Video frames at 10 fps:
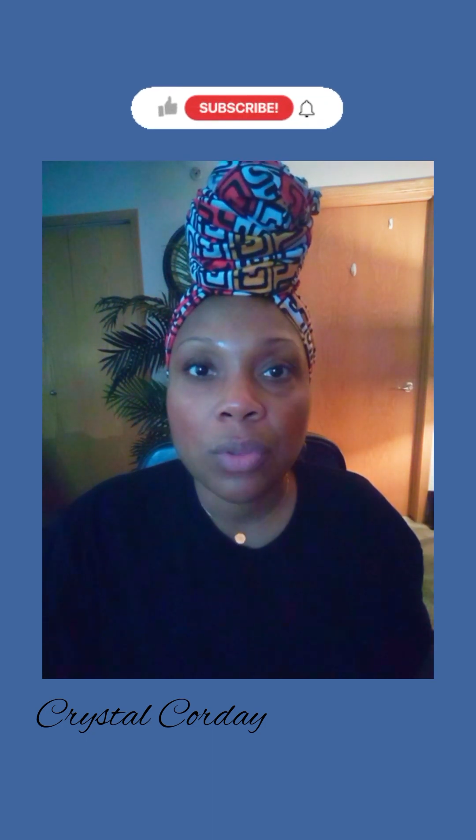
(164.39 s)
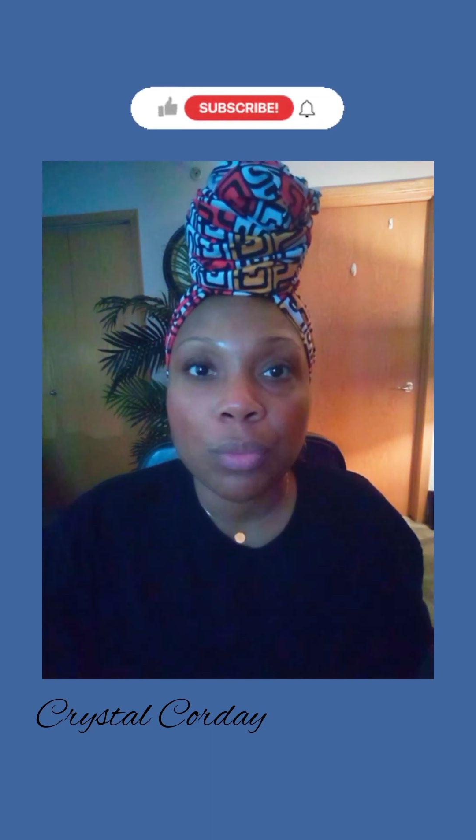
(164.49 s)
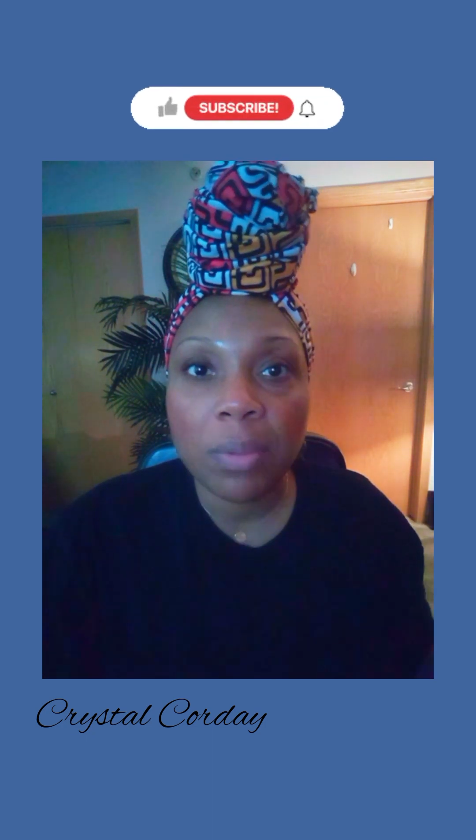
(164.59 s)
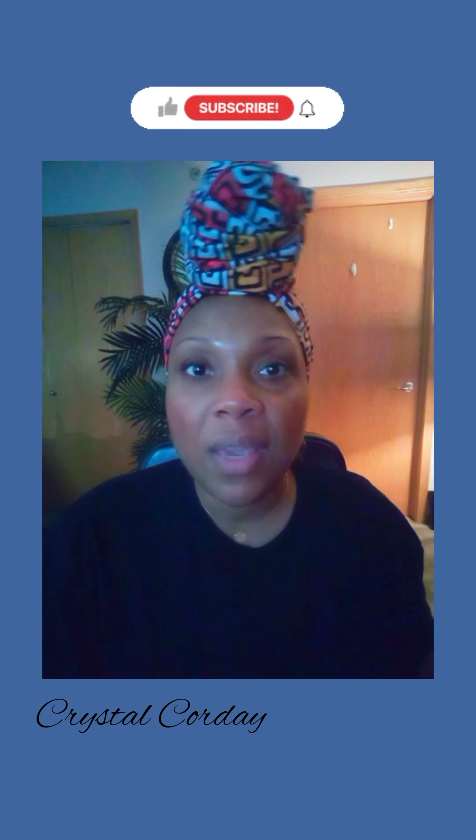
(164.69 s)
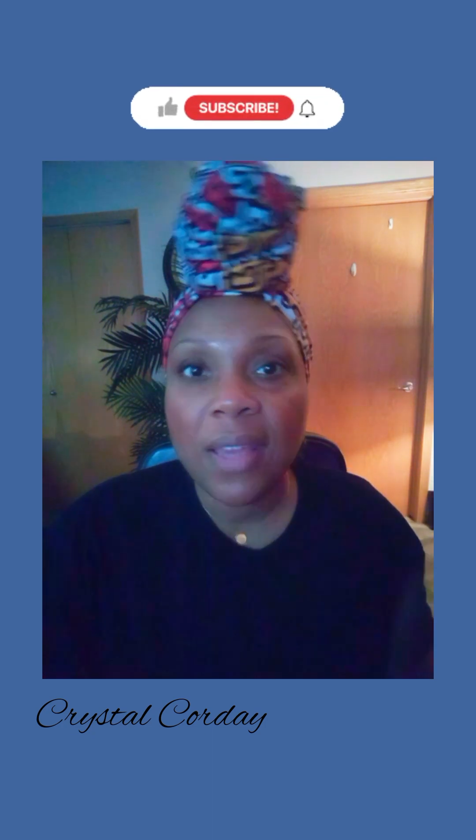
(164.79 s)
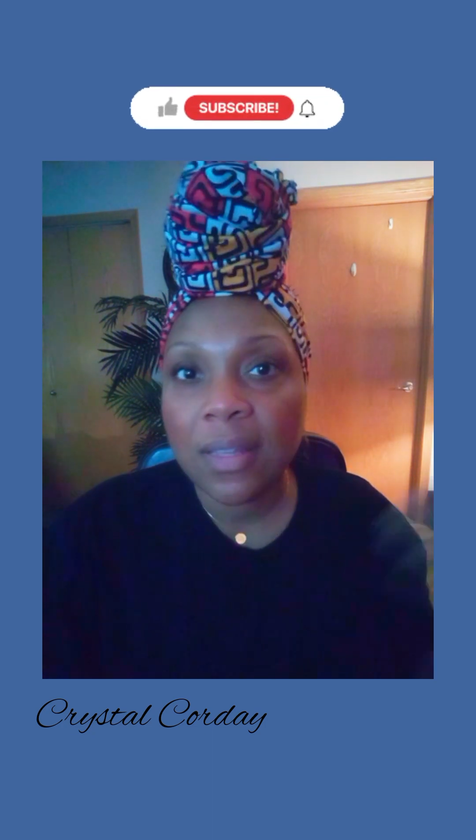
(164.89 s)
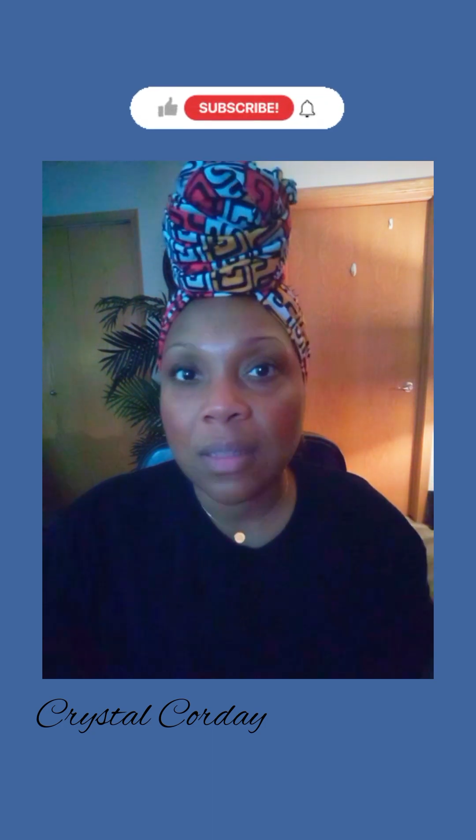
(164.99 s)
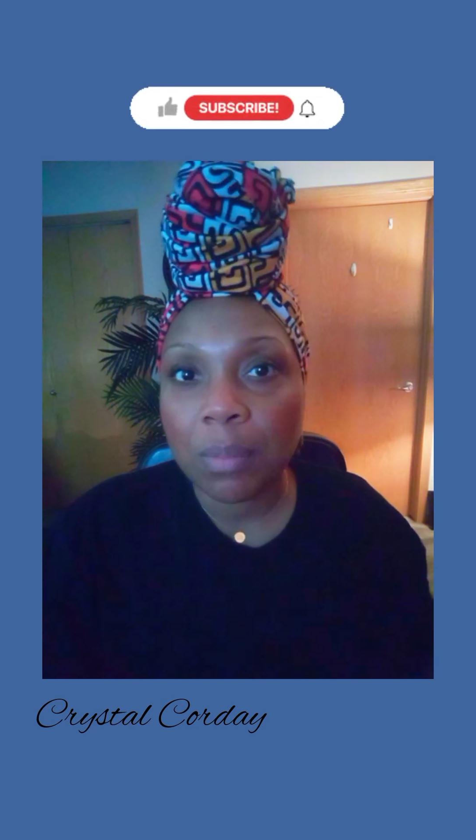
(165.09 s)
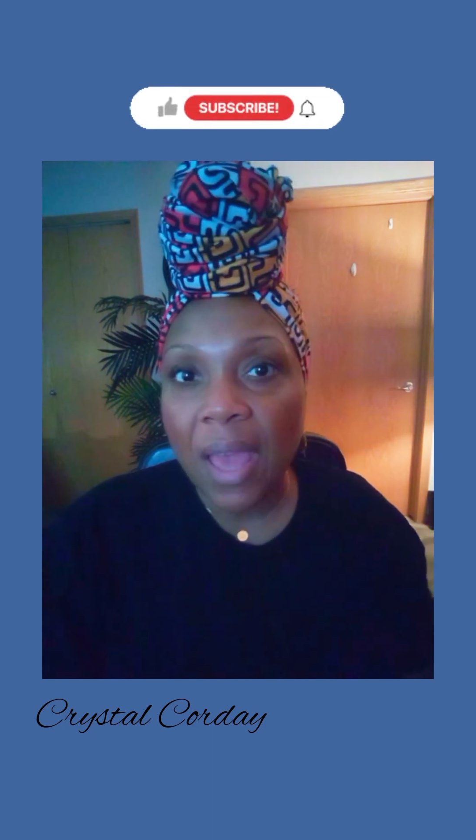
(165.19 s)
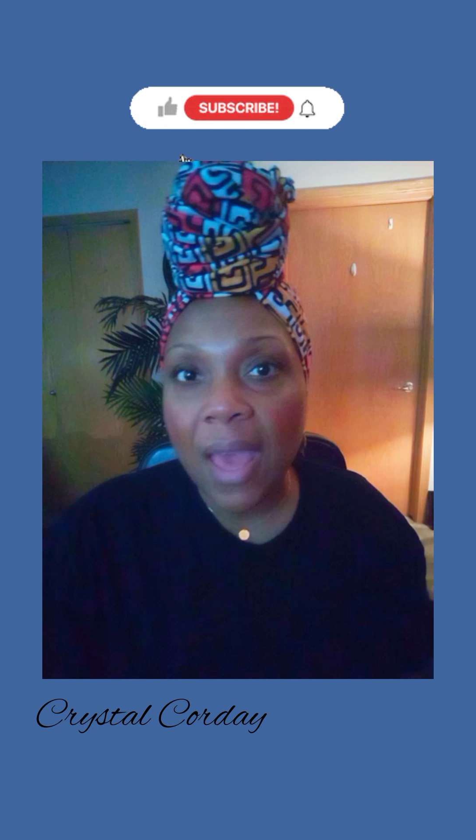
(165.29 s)
repeating
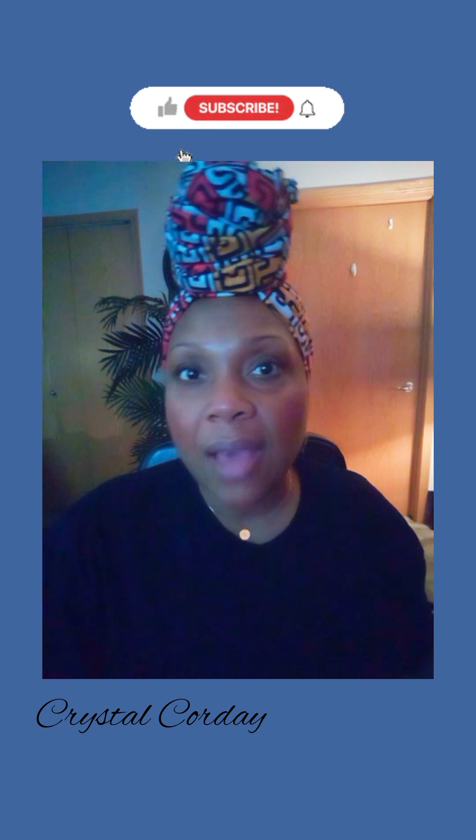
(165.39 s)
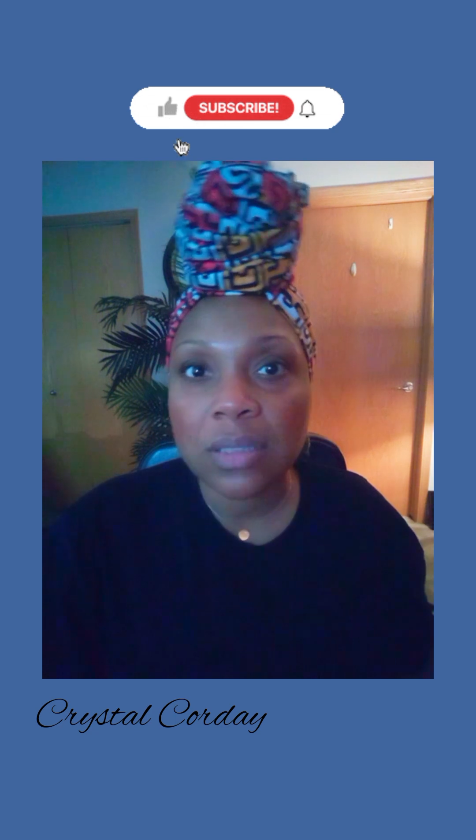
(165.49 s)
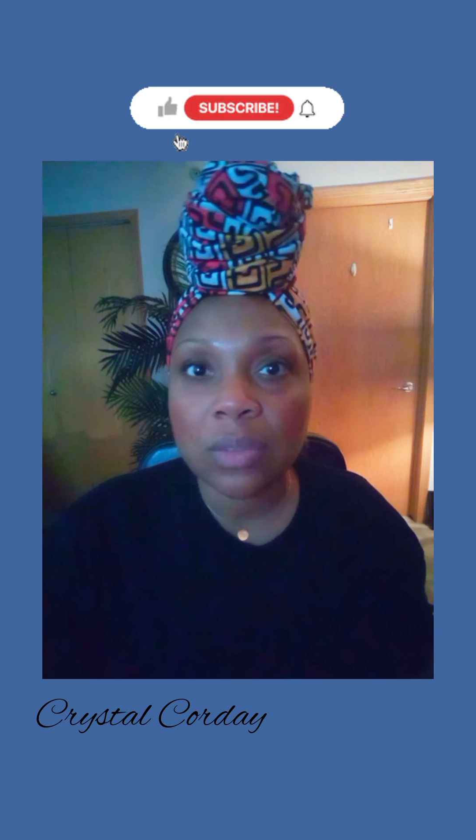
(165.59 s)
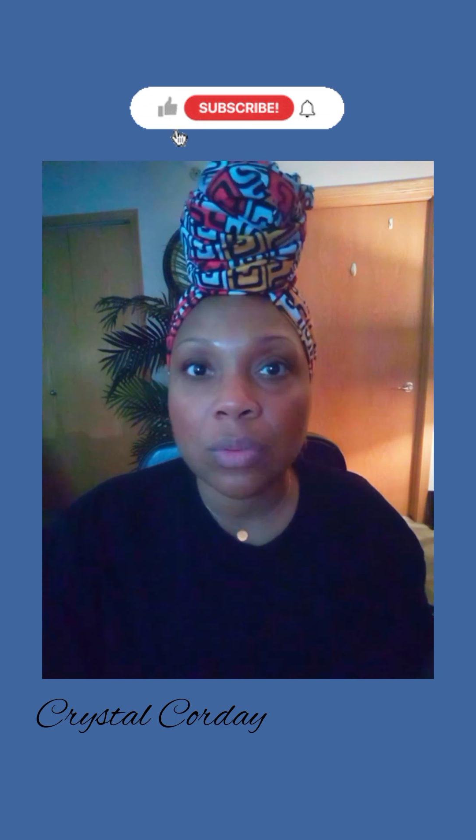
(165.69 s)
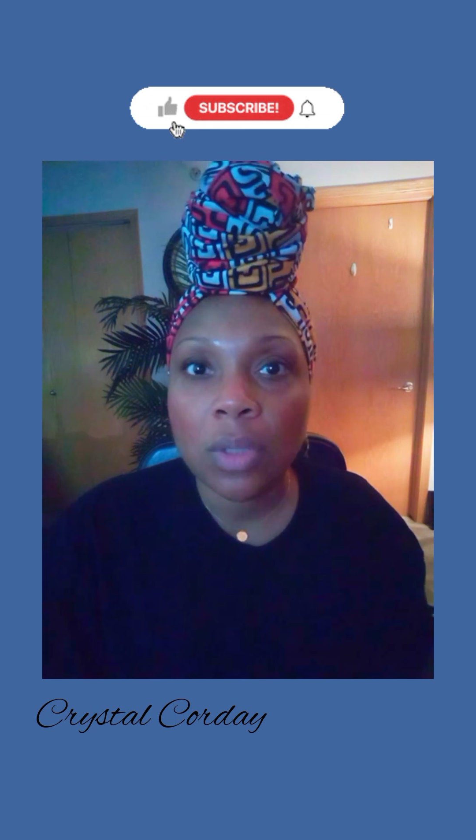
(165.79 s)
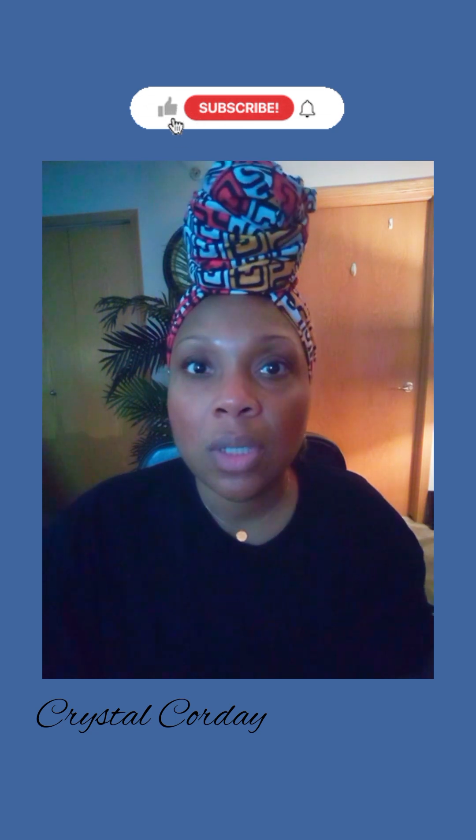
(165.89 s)
the past